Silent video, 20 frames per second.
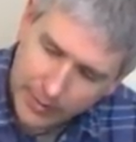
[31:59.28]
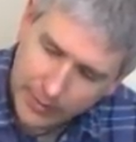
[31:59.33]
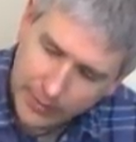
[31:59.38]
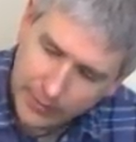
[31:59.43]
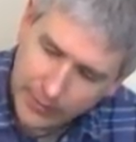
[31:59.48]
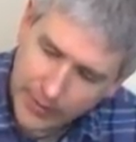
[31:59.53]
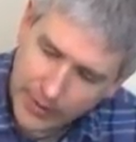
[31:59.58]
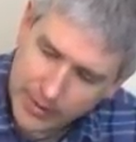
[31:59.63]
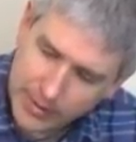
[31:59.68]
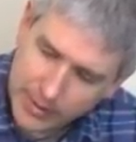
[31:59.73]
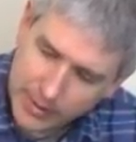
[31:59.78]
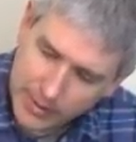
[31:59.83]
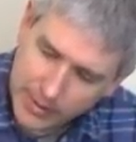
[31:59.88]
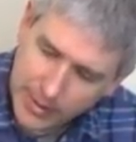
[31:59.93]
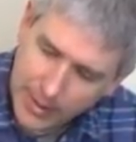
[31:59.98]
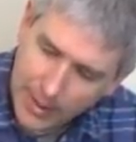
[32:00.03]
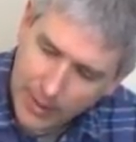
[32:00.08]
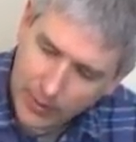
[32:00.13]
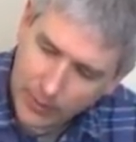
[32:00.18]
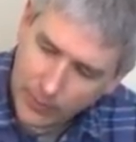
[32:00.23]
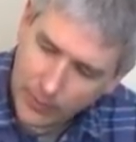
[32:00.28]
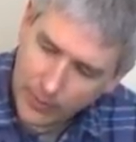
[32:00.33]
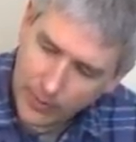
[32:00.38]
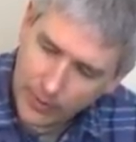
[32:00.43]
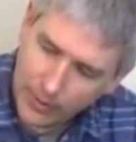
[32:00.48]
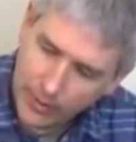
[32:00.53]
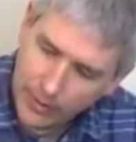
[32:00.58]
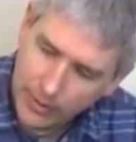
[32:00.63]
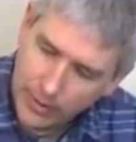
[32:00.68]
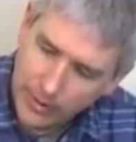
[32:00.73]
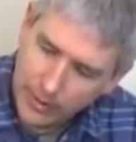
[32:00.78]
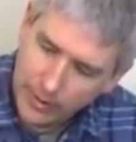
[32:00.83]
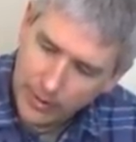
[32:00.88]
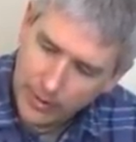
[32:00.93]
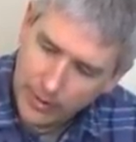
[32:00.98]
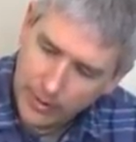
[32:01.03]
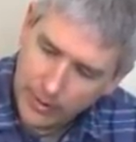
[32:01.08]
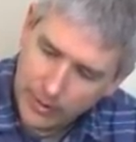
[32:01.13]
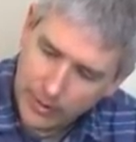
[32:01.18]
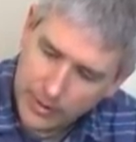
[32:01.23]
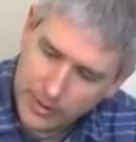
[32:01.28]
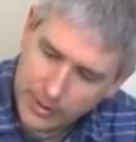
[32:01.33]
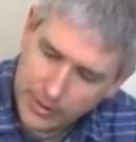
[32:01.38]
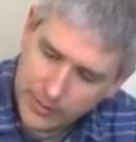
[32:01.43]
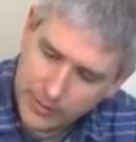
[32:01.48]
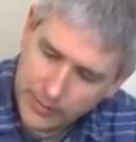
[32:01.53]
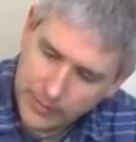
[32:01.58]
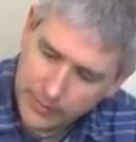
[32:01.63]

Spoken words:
faces downward. This is,